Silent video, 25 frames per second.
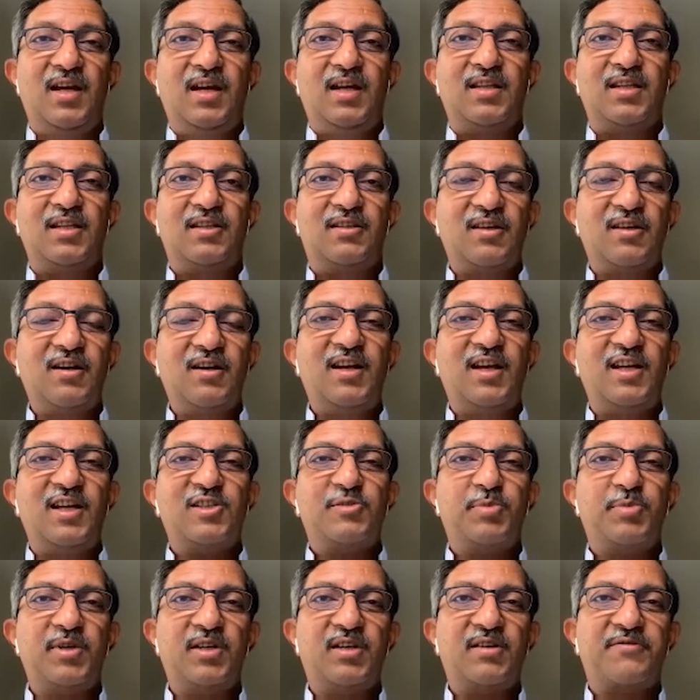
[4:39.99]
The third
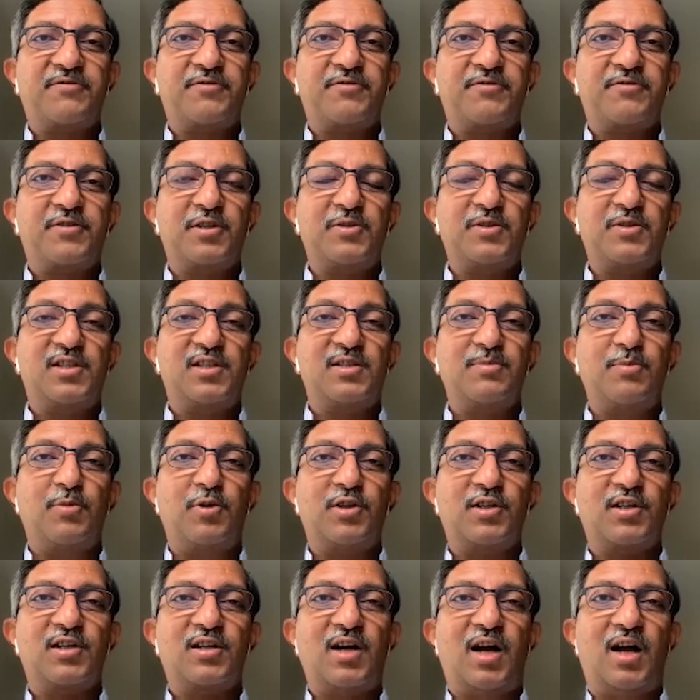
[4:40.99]
aspect, of course, which is
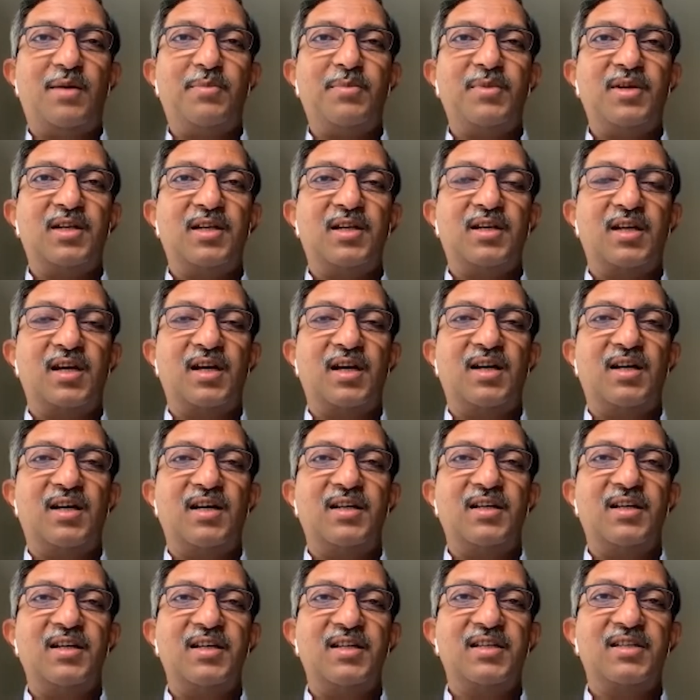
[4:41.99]
more common,
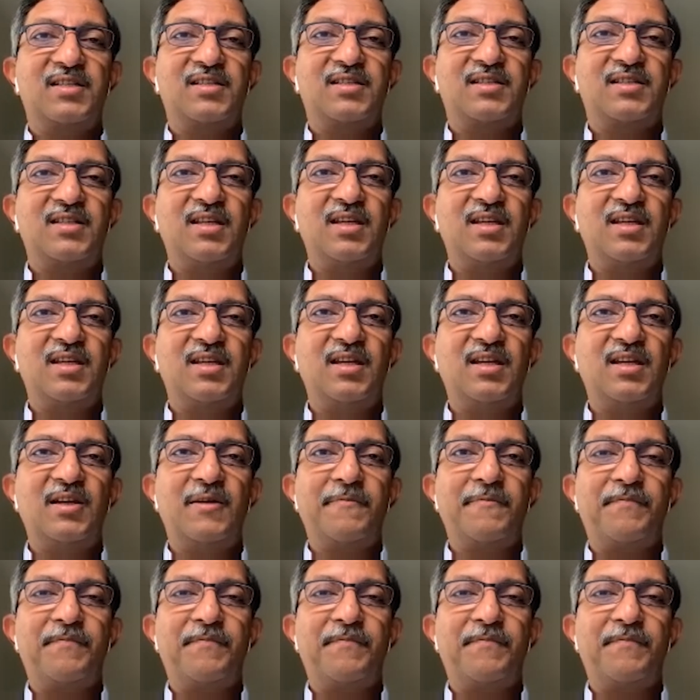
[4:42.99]
is the